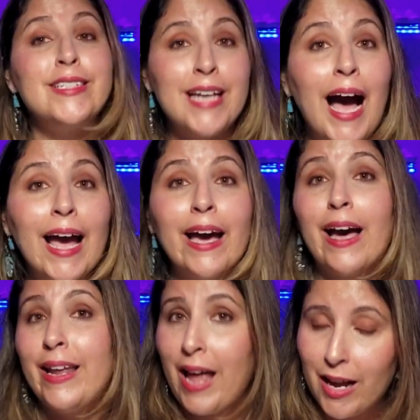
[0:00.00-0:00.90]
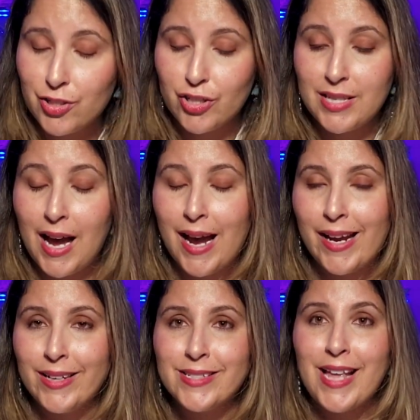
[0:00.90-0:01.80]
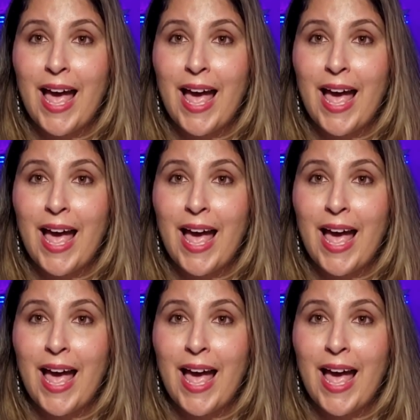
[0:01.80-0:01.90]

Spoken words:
diet and exercise,